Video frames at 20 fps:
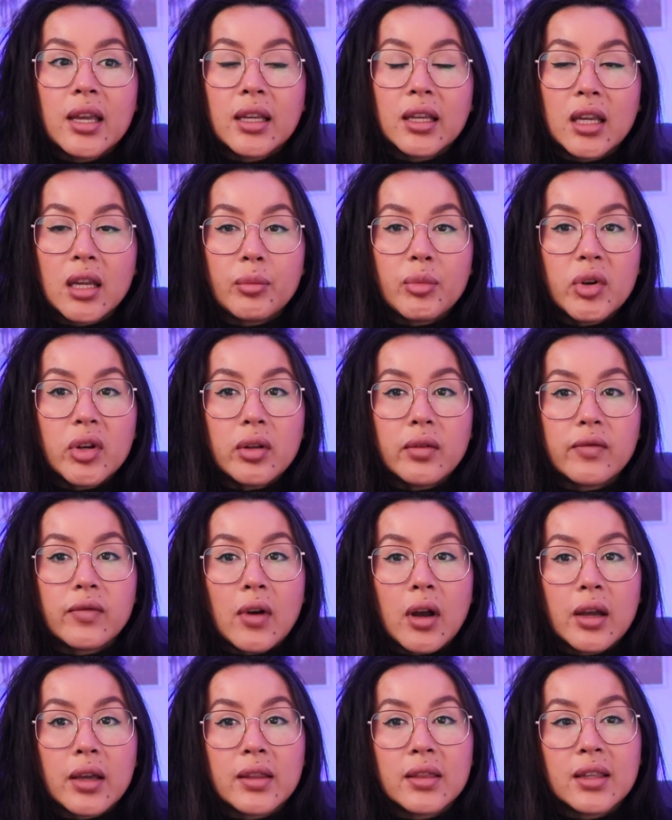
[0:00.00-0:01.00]
Gabriel
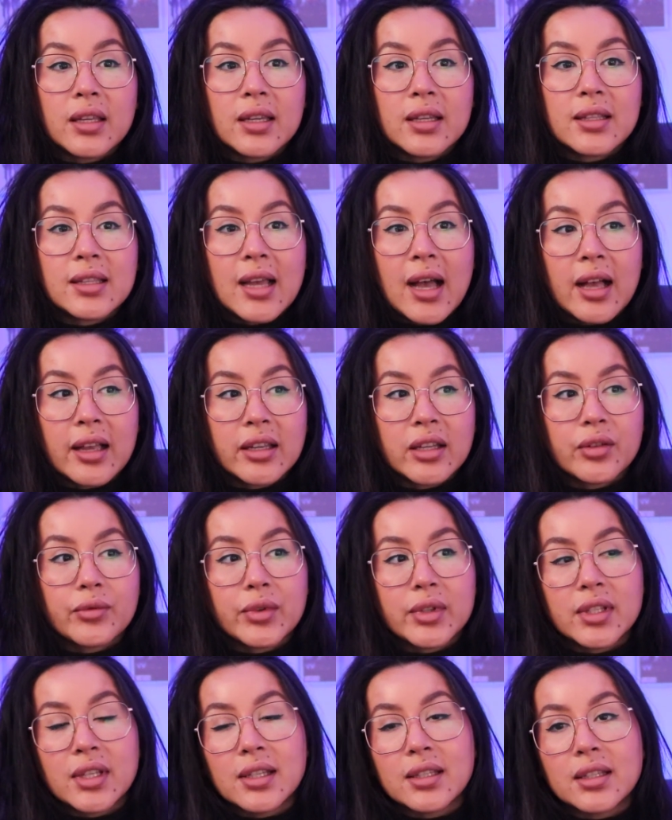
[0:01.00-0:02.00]
fought in the Italian
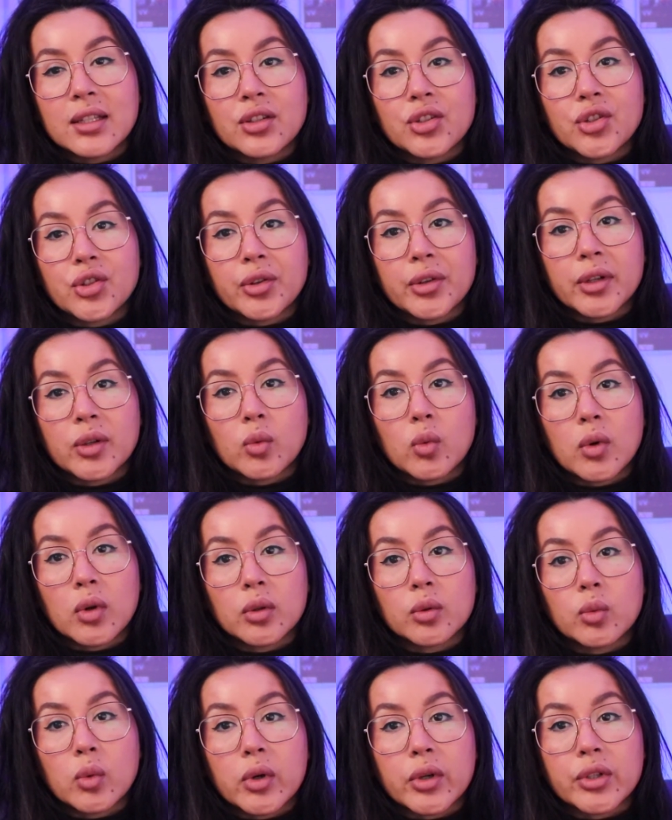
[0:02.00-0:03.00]
resistance during
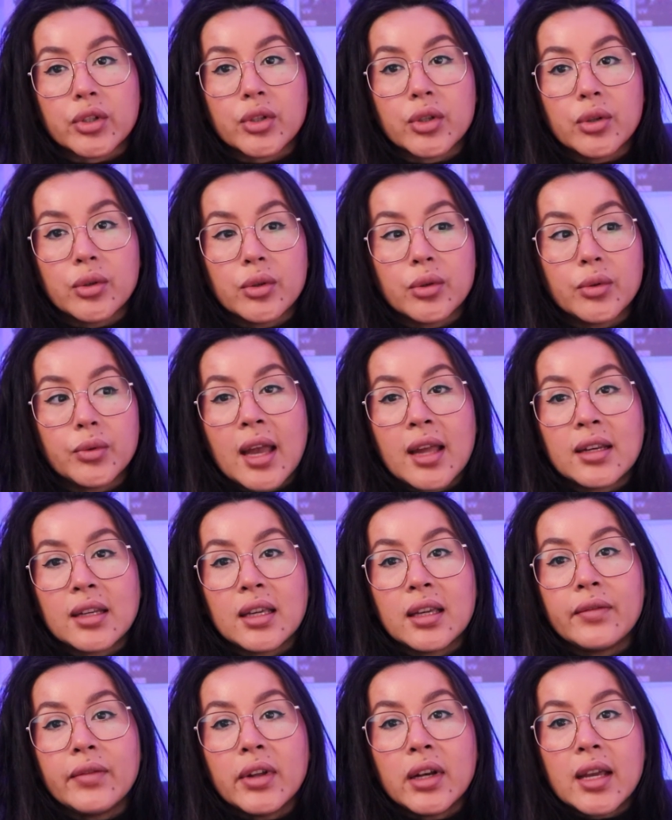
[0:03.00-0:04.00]
World War II and
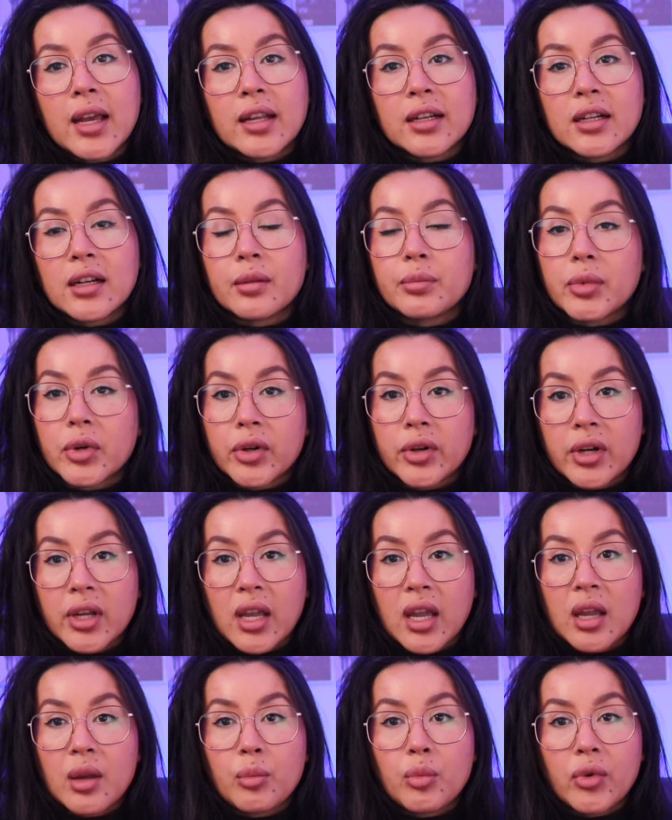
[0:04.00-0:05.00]
even ended up
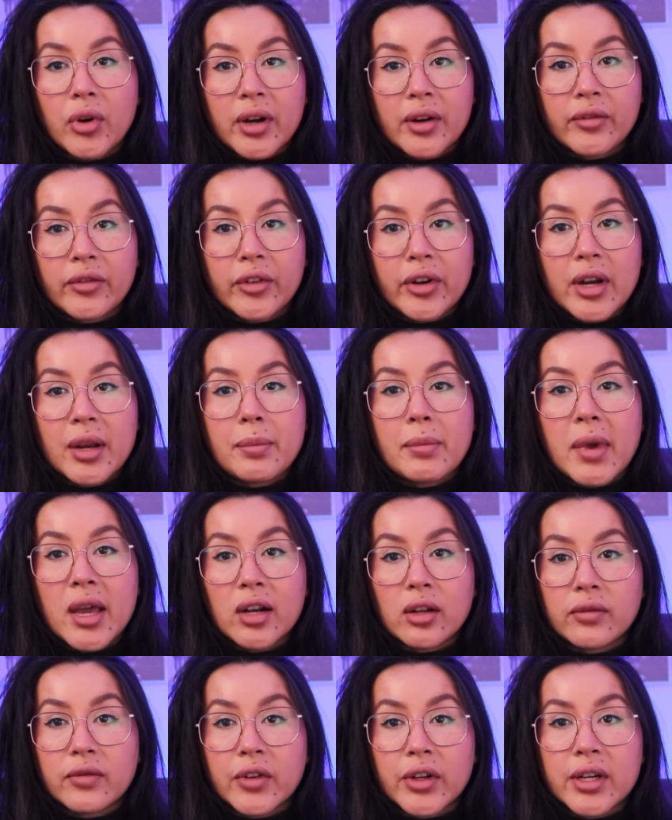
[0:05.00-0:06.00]
earning a bravery
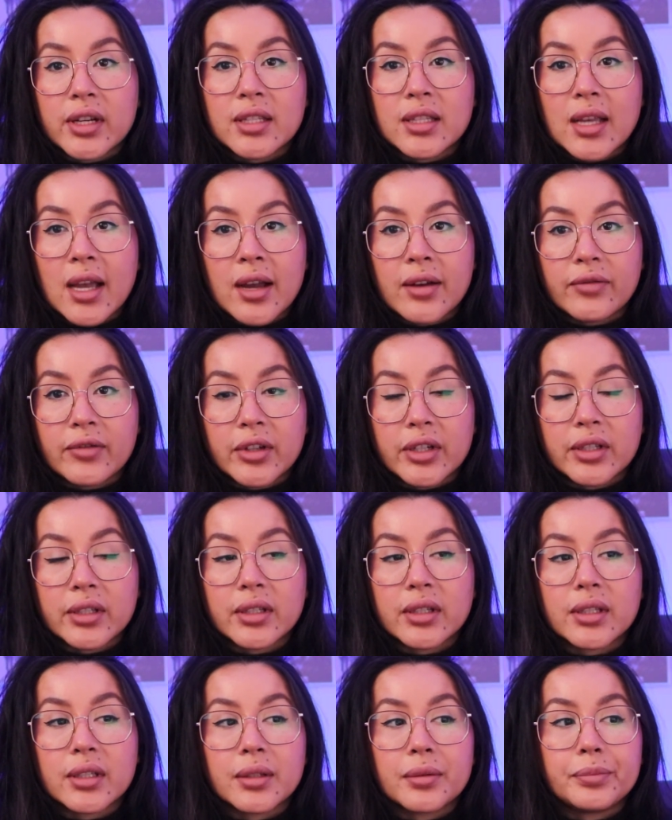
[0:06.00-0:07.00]
medal for his
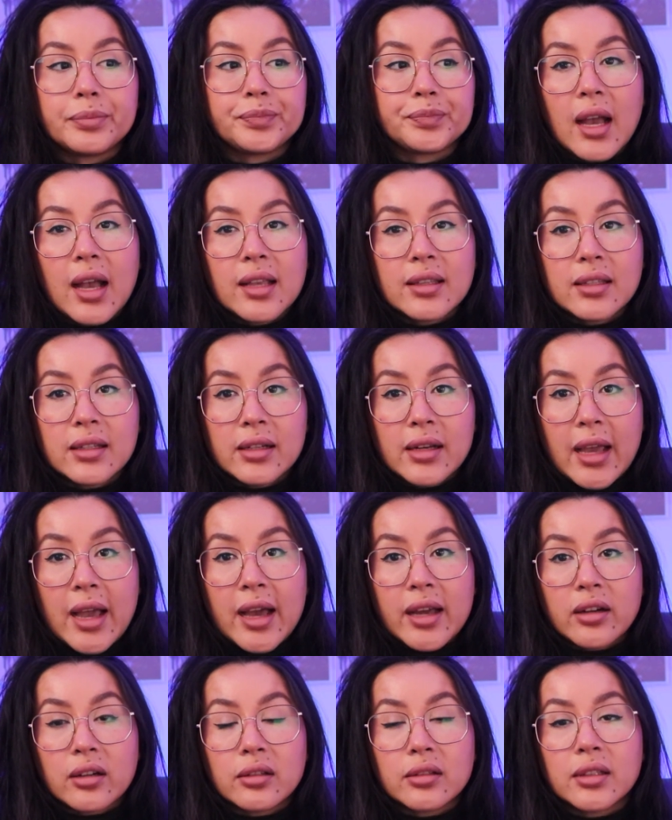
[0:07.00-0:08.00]
efforts. As an
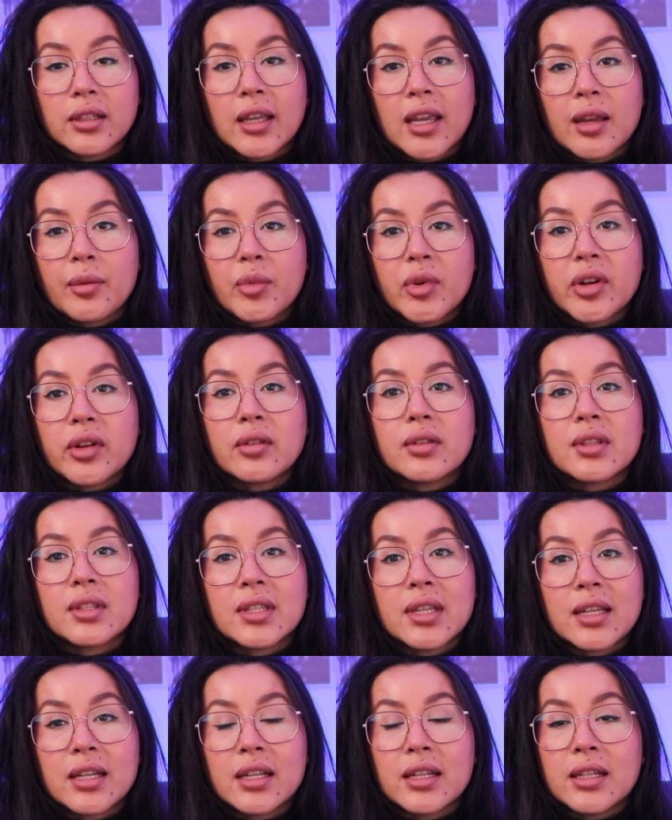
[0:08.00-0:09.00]
adult, Gabriel
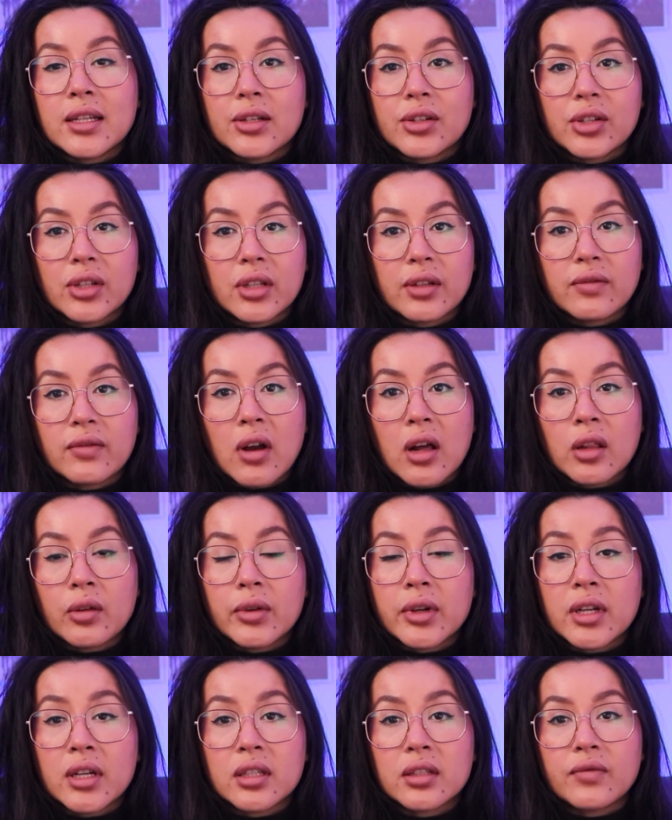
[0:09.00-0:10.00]
did initially
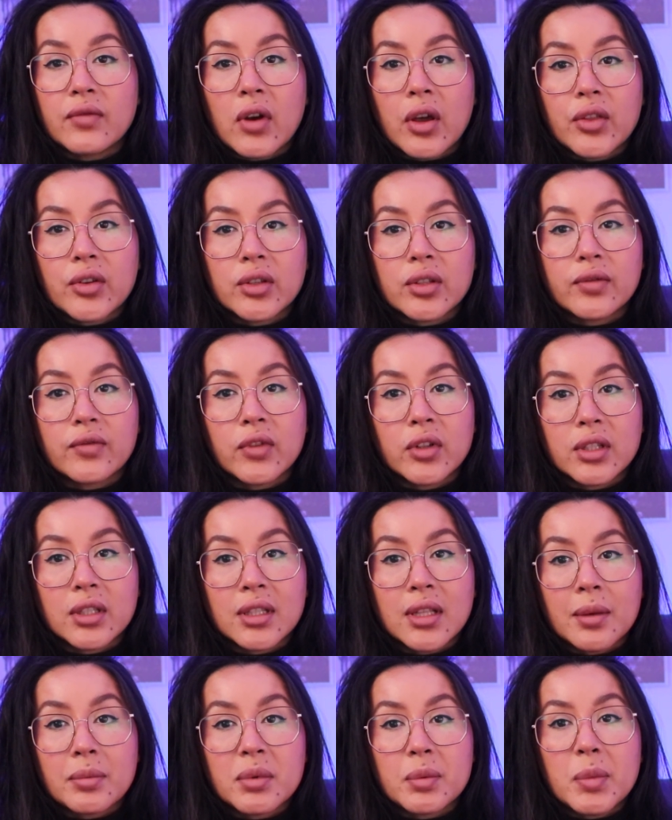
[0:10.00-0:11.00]
follow in his father's
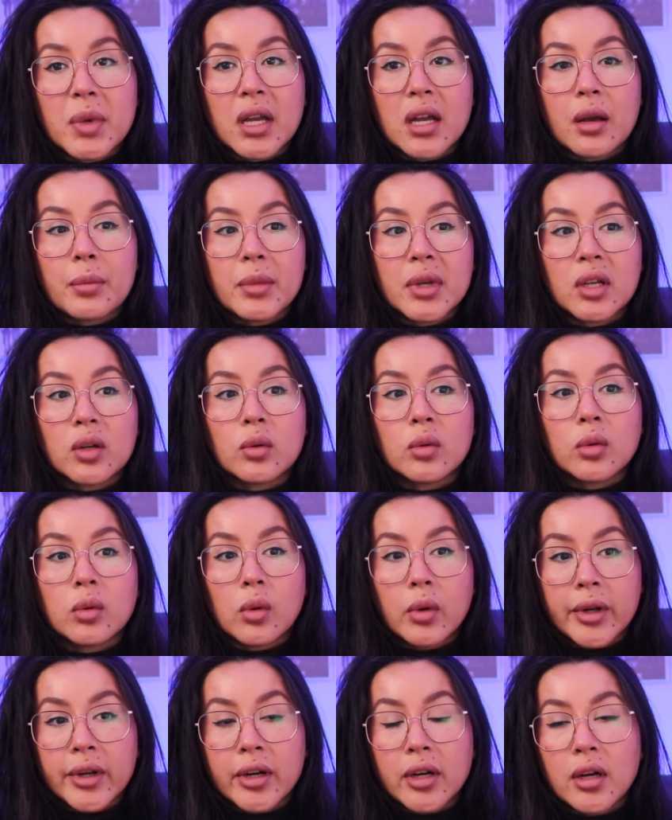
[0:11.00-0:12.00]
footsteps, becoming a
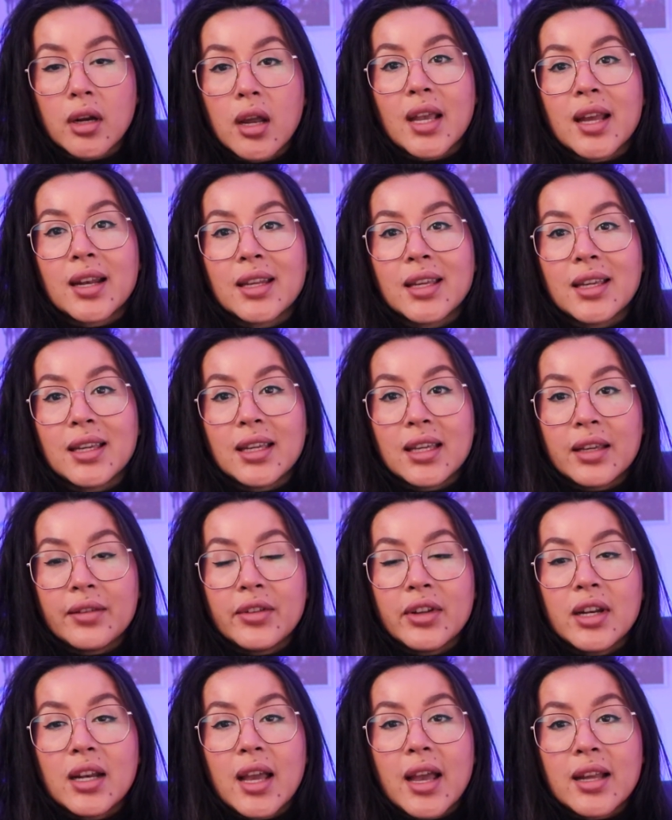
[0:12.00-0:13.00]
lawyer, and he
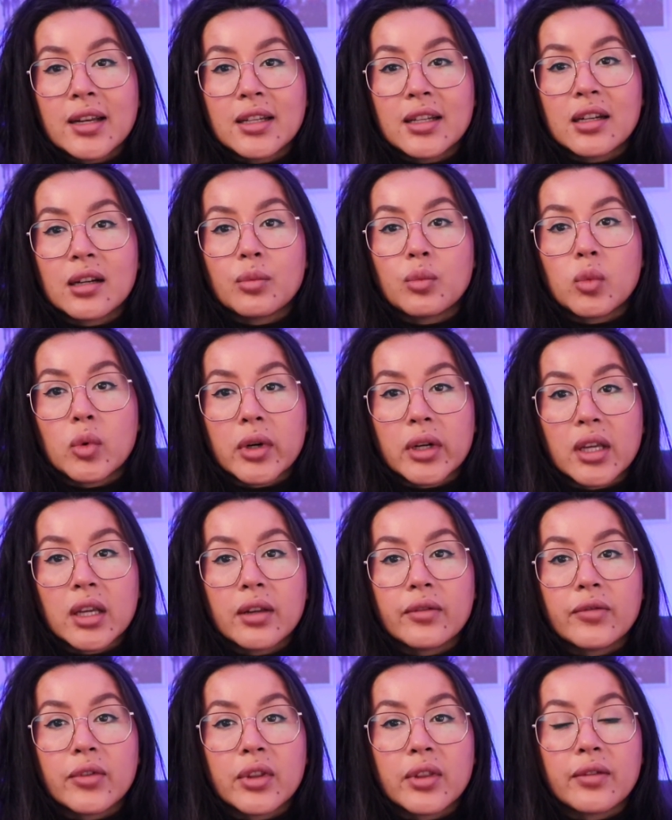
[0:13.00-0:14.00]
even ended up
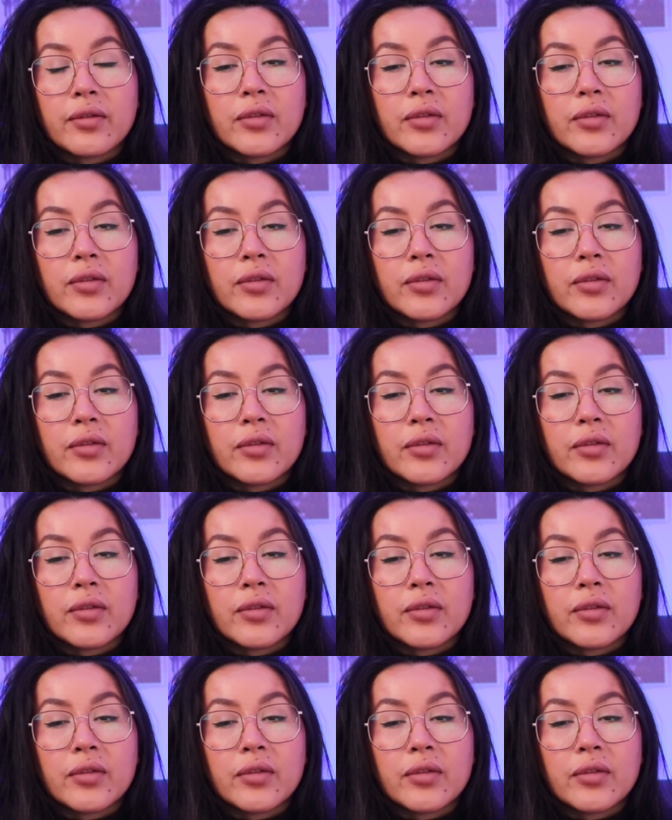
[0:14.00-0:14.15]
working for the